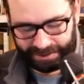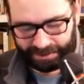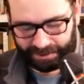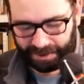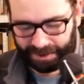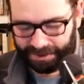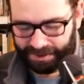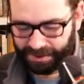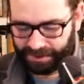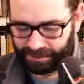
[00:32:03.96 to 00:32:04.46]

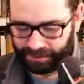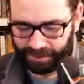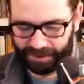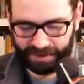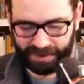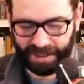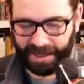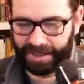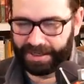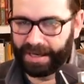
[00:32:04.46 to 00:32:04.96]
I, we
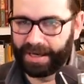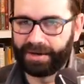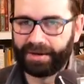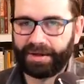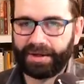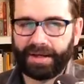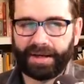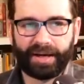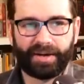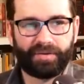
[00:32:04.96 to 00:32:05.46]
say again and
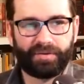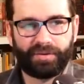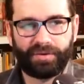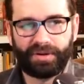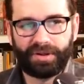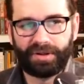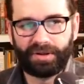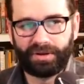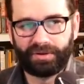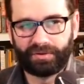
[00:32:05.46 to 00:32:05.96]
again
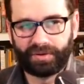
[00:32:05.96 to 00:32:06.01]
you,